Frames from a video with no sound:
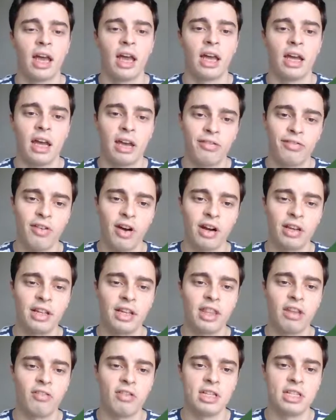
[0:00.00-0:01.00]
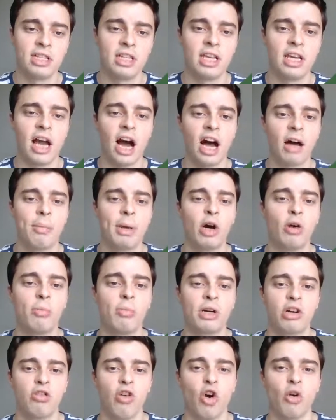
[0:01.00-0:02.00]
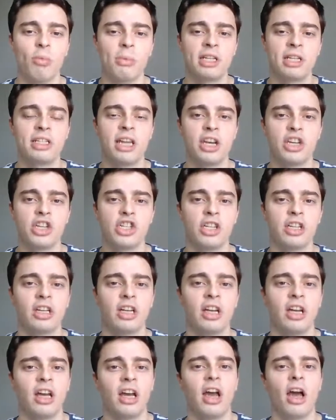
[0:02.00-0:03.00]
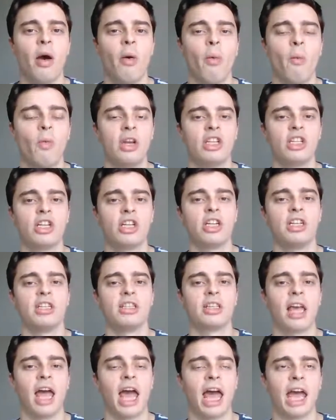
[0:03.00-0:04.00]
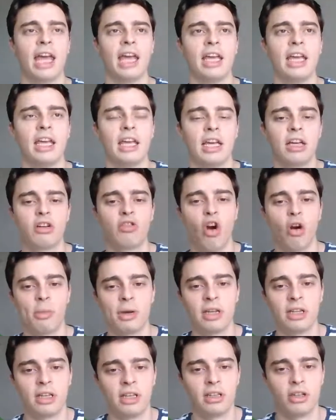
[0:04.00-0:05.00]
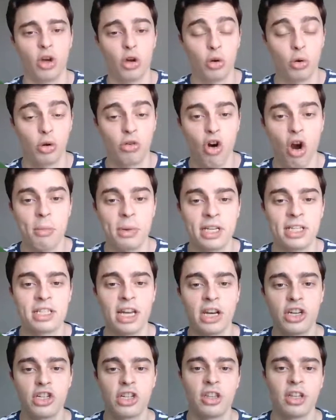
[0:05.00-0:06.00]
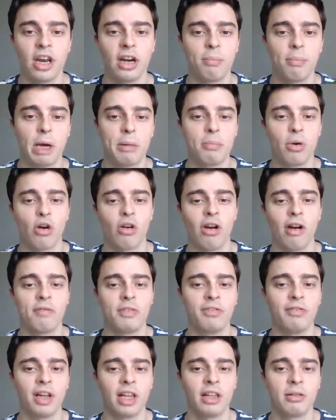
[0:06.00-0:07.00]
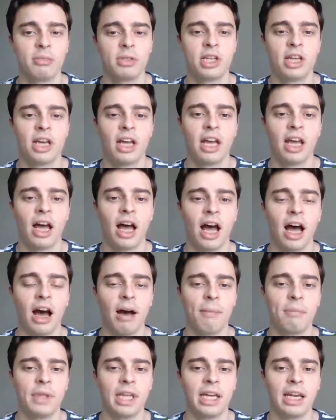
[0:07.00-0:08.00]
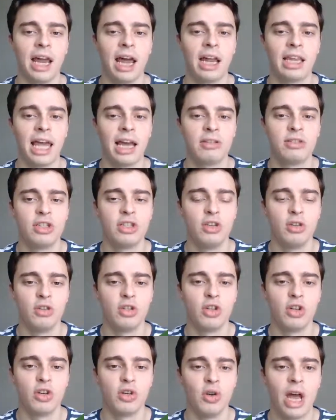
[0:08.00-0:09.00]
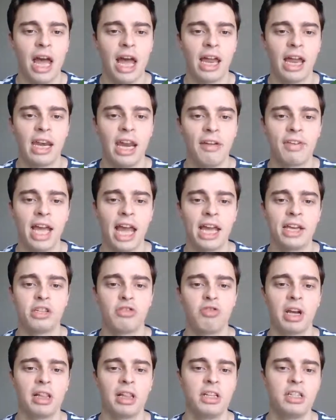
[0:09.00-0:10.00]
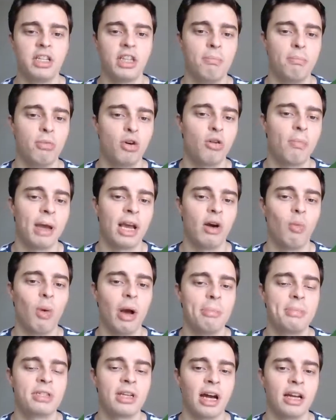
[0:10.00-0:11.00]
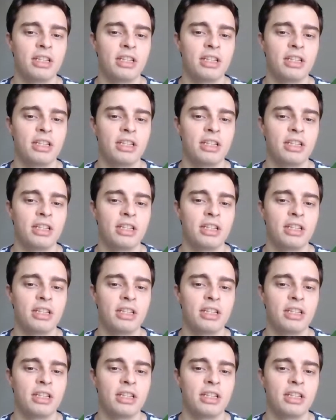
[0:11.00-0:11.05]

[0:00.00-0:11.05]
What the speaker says: And finally, there is the Arb Helper Chrome extension, which is a Google Chrome extension that BetBurger have developed that allows you to navigate directly to the bookmaker websites